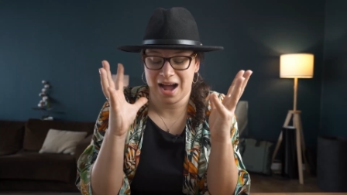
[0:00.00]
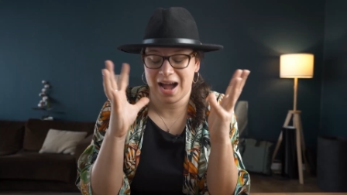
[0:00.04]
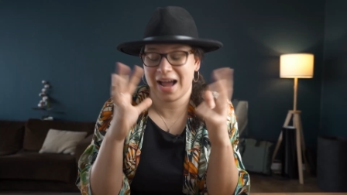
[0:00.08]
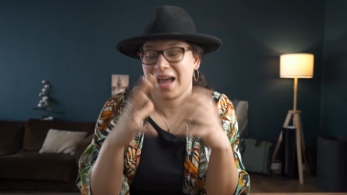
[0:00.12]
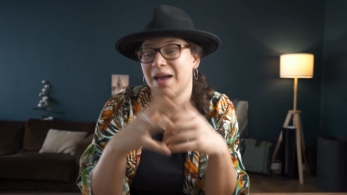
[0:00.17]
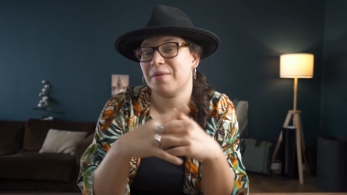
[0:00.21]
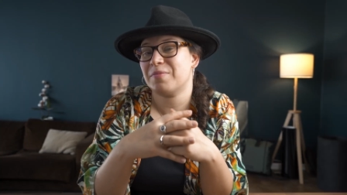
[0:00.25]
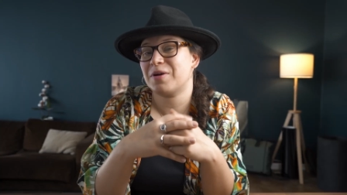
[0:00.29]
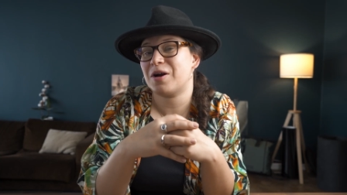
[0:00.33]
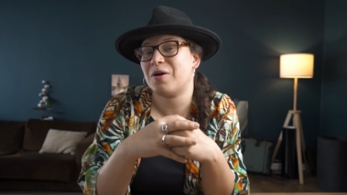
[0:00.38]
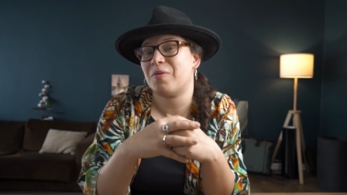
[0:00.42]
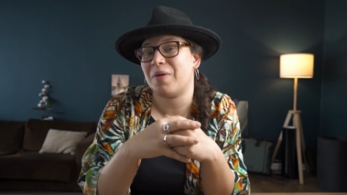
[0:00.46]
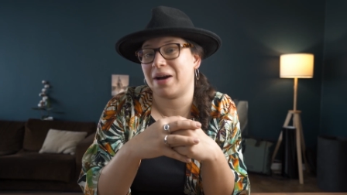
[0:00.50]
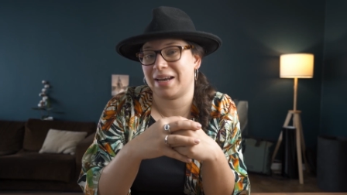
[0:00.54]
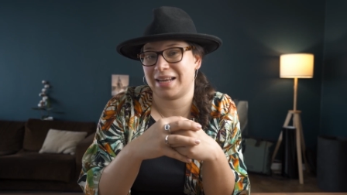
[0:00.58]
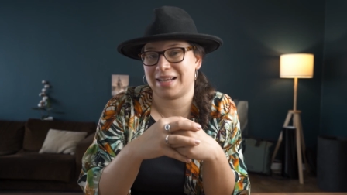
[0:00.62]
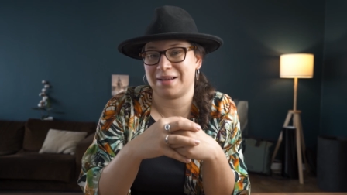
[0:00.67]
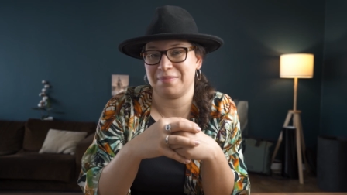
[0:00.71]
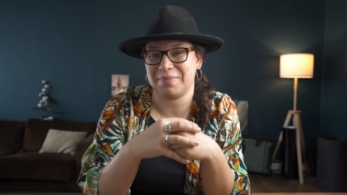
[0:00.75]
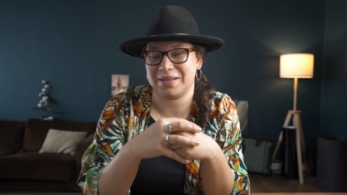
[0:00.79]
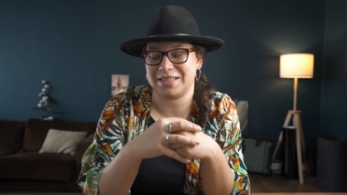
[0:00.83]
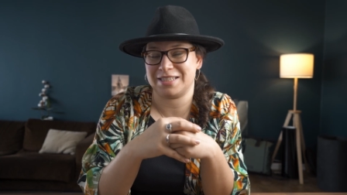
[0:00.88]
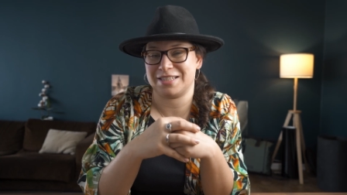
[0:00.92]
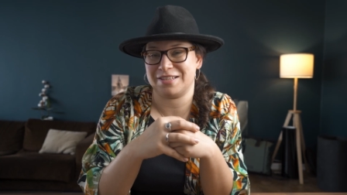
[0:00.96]
I am quite a
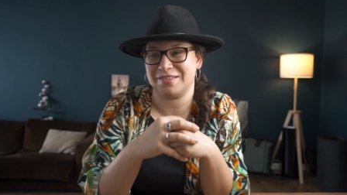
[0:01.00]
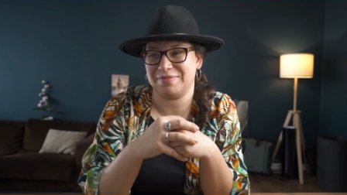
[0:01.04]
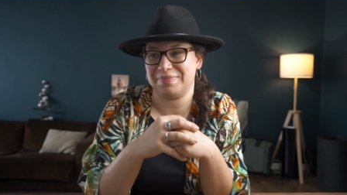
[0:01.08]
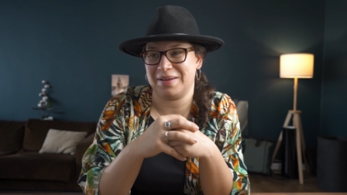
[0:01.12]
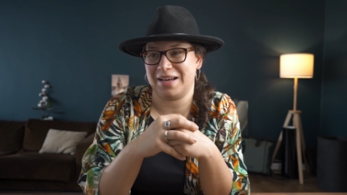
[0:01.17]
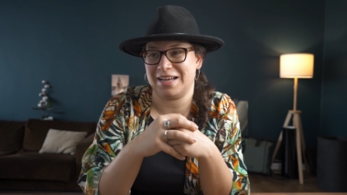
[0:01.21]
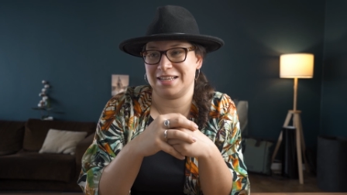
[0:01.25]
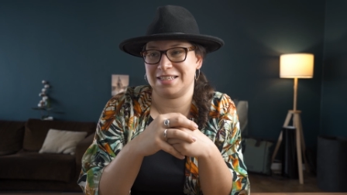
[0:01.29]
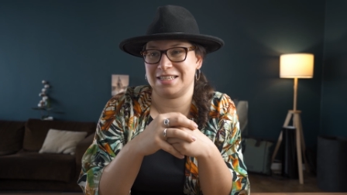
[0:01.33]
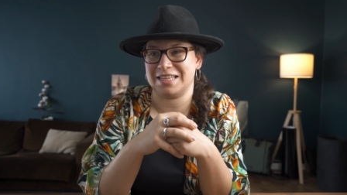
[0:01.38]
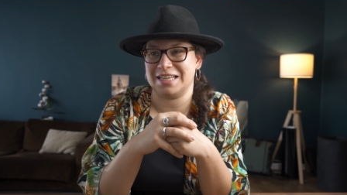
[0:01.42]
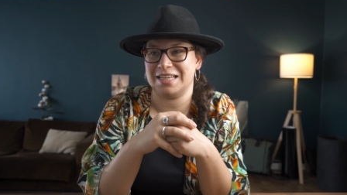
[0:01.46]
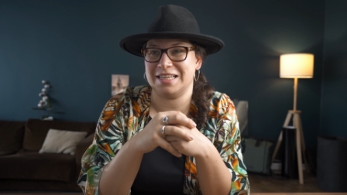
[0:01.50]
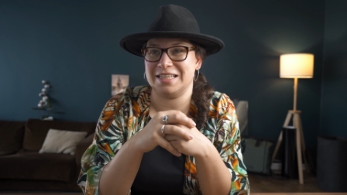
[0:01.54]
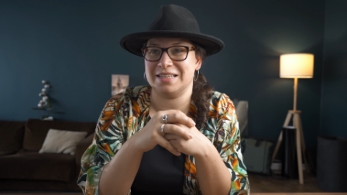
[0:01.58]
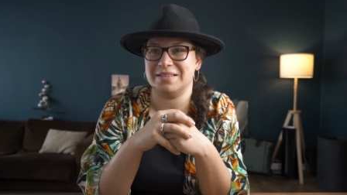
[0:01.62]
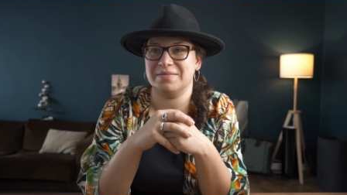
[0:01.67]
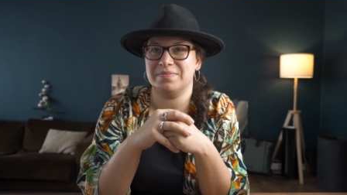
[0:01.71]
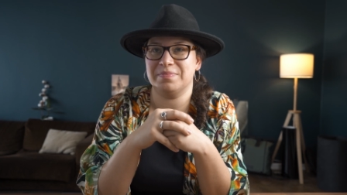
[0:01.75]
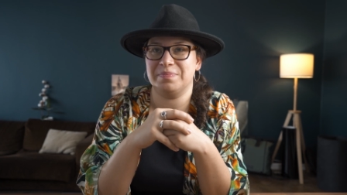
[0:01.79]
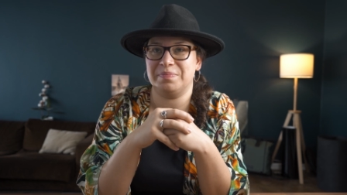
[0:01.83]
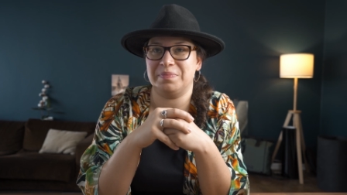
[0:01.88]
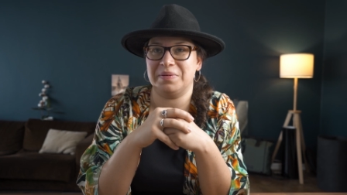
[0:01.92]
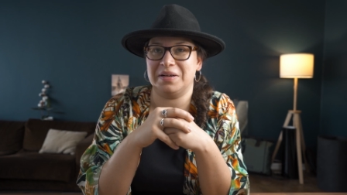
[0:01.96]
competitive
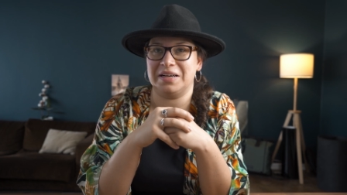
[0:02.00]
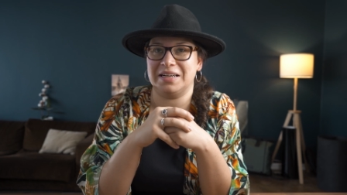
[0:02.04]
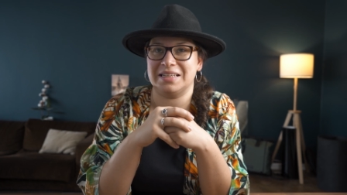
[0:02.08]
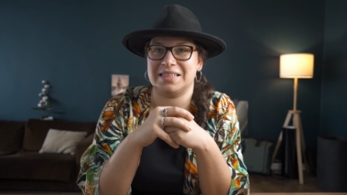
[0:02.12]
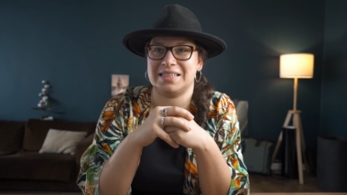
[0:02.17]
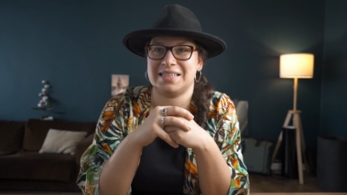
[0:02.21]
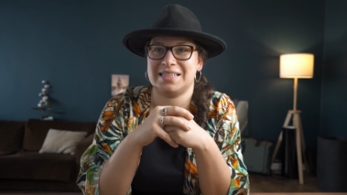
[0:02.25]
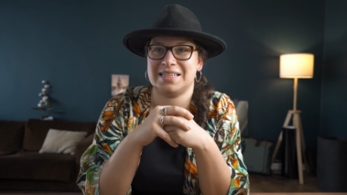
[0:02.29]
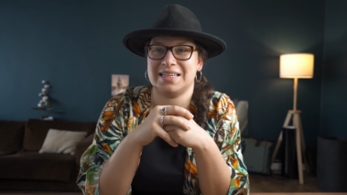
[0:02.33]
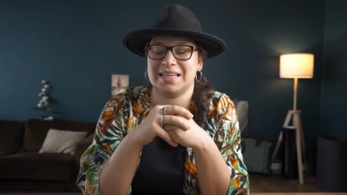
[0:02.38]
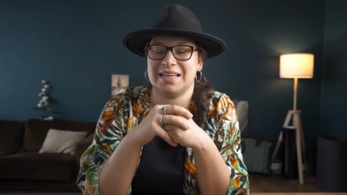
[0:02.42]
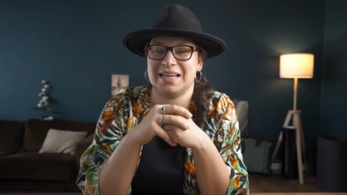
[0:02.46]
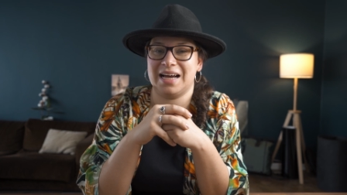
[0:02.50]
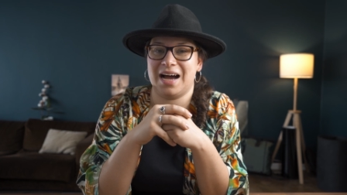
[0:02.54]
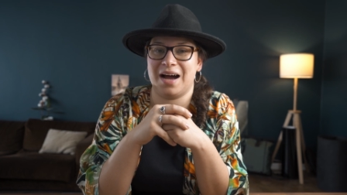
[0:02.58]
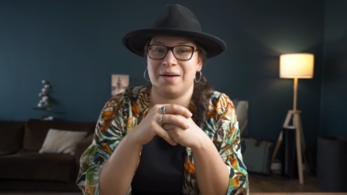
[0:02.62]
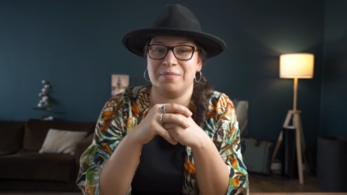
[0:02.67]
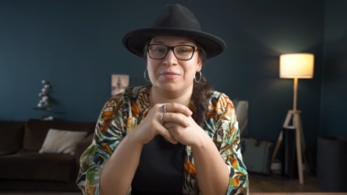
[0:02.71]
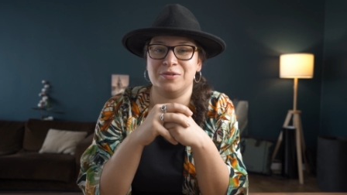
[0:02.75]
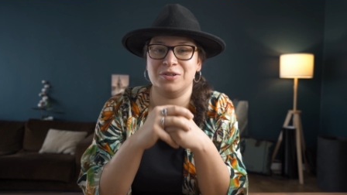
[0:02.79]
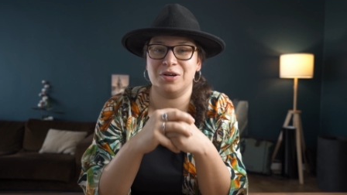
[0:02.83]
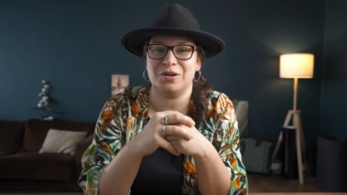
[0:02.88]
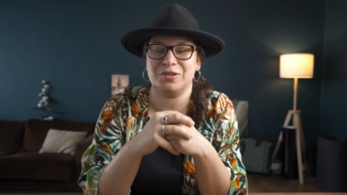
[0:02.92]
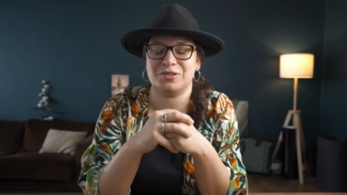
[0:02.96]
person, but
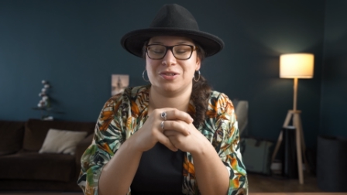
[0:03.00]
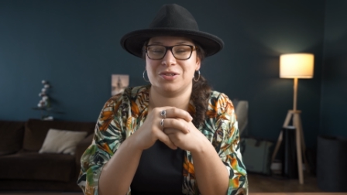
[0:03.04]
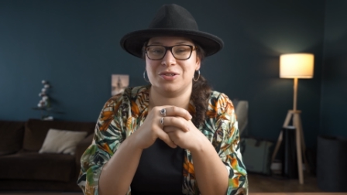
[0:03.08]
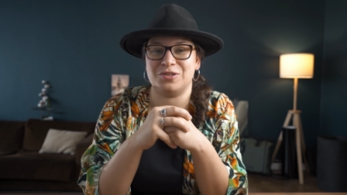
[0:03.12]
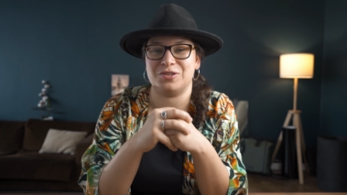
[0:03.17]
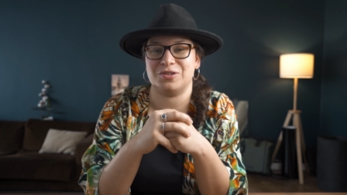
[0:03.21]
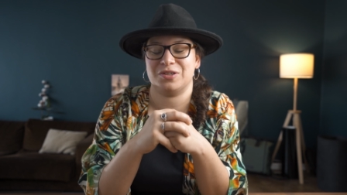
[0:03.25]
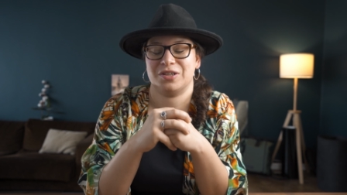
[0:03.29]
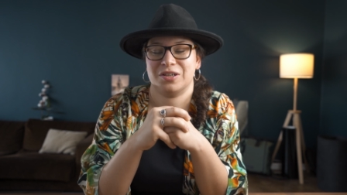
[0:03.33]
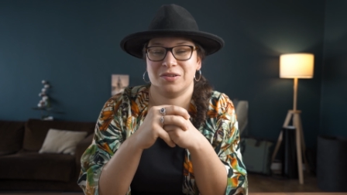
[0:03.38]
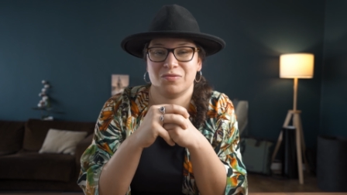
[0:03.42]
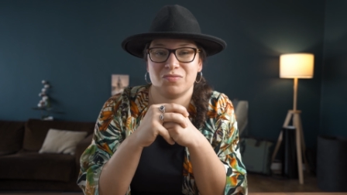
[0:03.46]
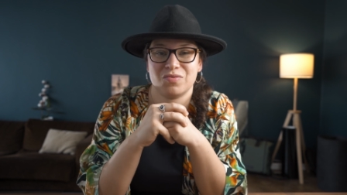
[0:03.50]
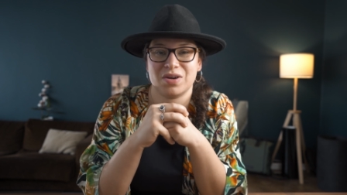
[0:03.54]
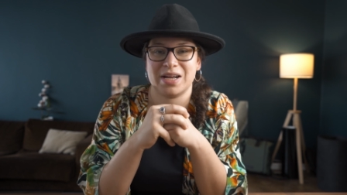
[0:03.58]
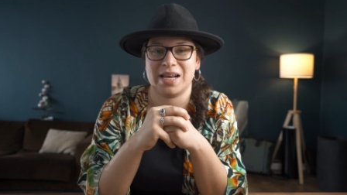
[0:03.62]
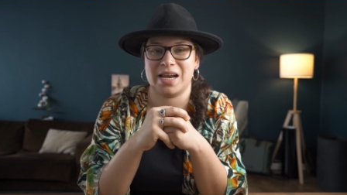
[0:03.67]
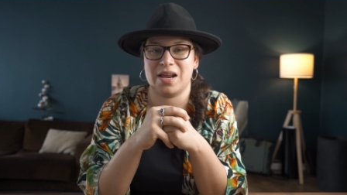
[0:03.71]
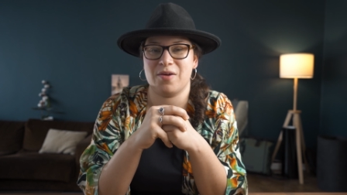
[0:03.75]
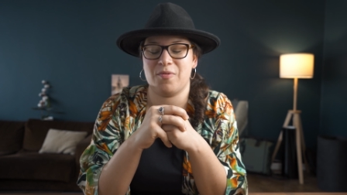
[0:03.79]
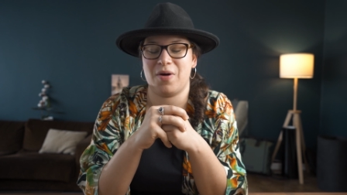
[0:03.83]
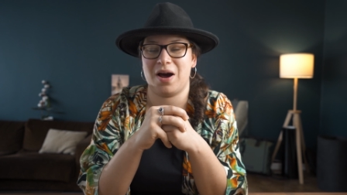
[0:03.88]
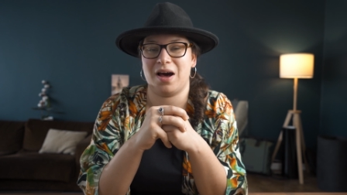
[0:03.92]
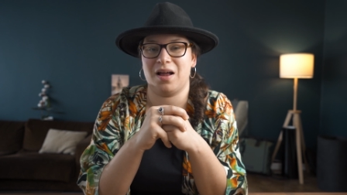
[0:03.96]
I'm not doing
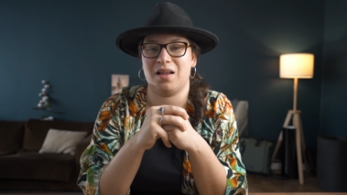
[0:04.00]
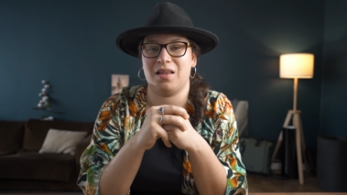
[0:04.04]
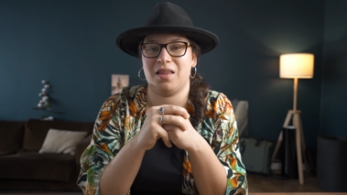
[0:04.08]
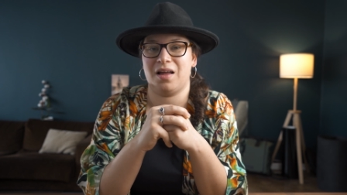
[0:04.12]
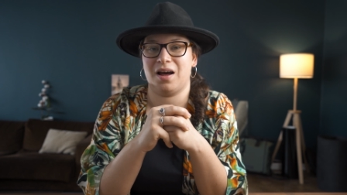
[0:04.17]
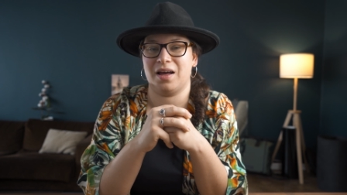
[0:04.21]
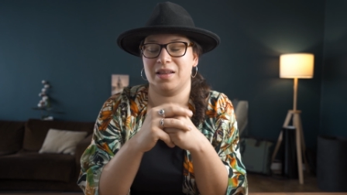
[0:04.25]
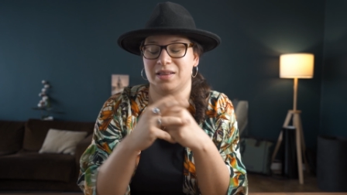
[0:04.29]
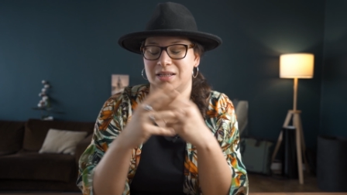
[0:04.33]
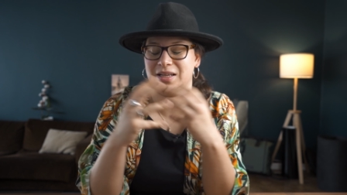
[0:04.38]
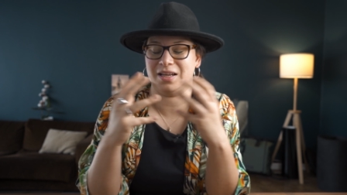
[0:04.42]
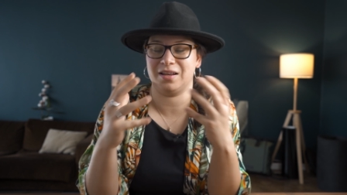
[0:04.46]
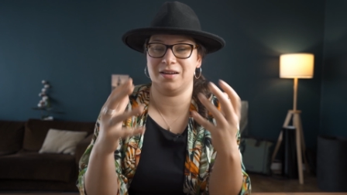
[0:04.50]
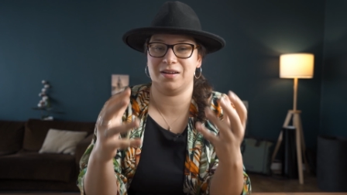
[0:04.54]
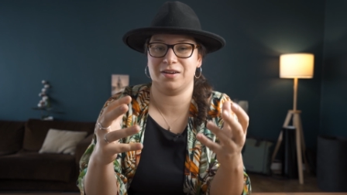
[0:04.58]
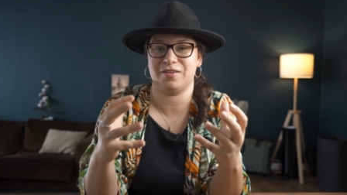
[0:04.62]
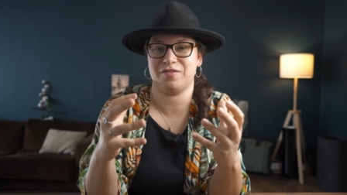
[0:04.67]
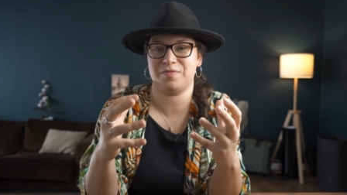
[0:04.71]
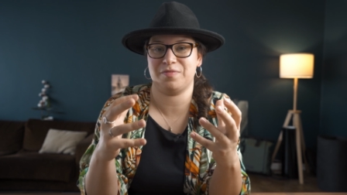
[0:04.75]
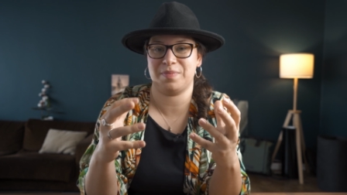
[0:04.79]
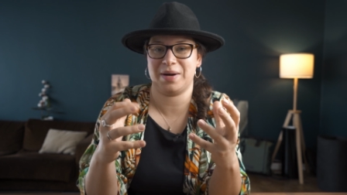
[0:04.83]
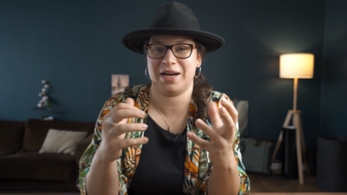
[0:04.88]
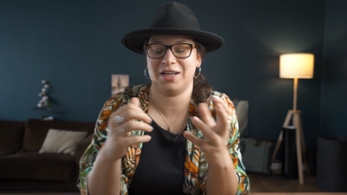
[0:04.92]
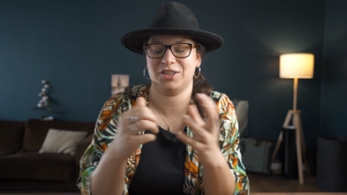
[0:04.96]
really well under a lot
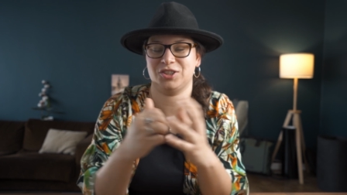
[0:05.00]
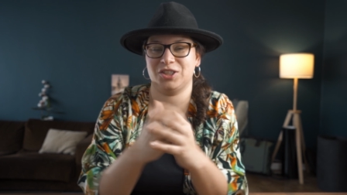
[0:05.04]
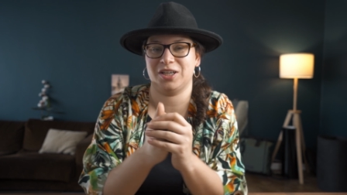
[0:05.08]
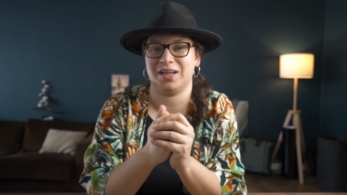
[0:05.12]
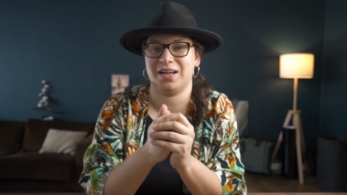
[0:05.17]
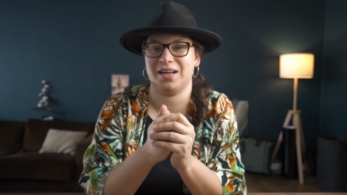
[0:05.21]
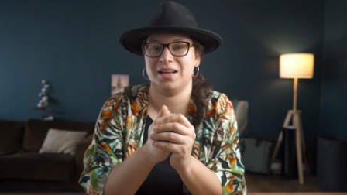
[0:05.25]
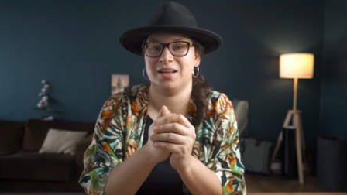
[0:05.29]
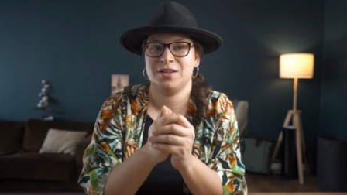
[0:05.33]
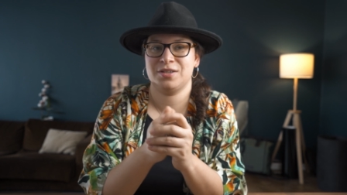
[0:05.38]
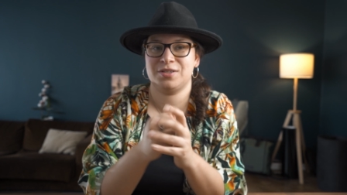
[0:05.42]
of pressure.